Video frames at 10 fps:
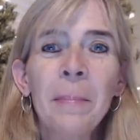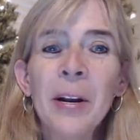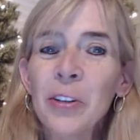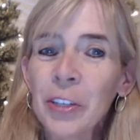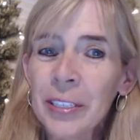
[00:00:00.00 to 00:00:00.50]

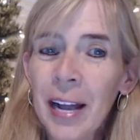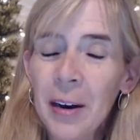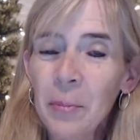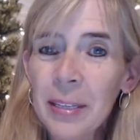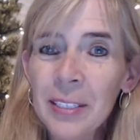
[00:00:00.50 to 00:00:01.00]
But just
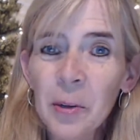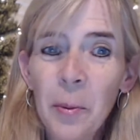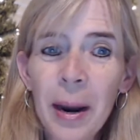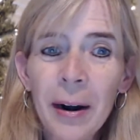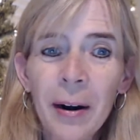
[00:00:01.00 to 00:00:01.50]
like with
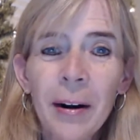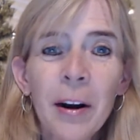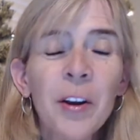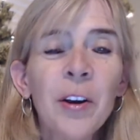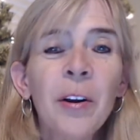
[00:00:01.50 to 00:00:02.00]
Square,
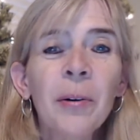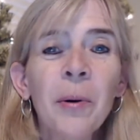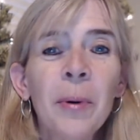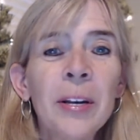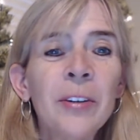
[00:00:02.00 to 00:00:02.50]
you're
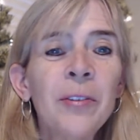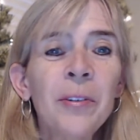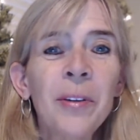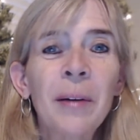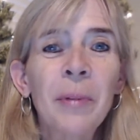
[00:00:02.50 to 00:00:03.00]
going to
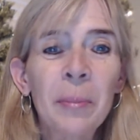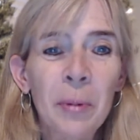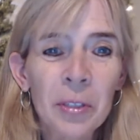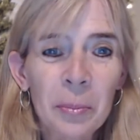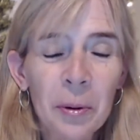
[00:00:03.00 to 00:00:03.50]
do that with
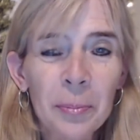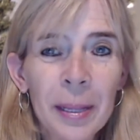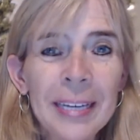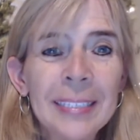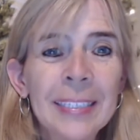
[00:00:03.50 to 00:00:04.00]
multiple
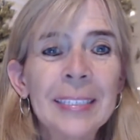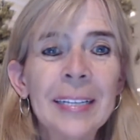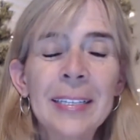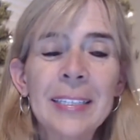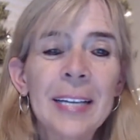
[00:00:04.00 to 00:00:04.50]
places.
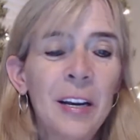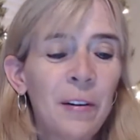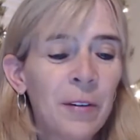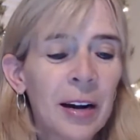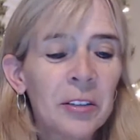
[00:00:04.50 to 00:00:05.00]
Let's say
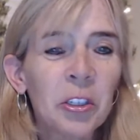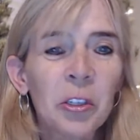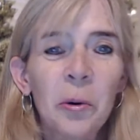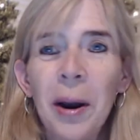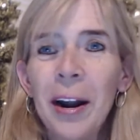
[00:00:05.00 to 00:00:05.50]
you've got
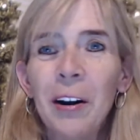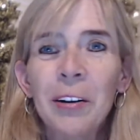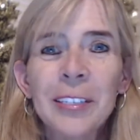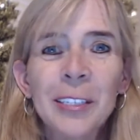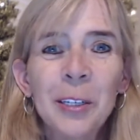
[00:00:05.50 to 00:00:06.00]

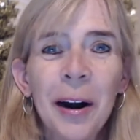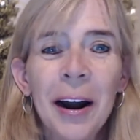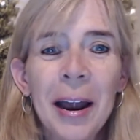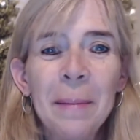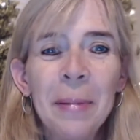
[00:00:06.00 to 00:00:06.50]
Square,
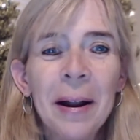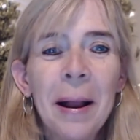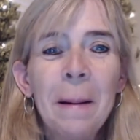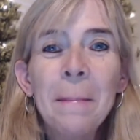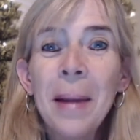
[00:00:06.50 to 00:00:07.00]
Stripe,
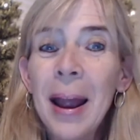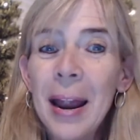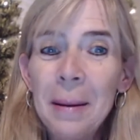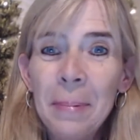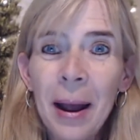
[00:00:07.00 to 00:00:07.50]

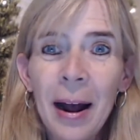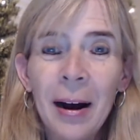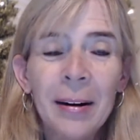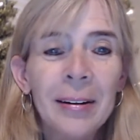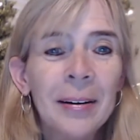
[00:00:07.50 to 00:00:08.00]

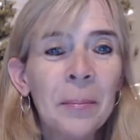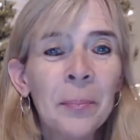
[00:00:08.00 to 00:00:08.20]
PayPal,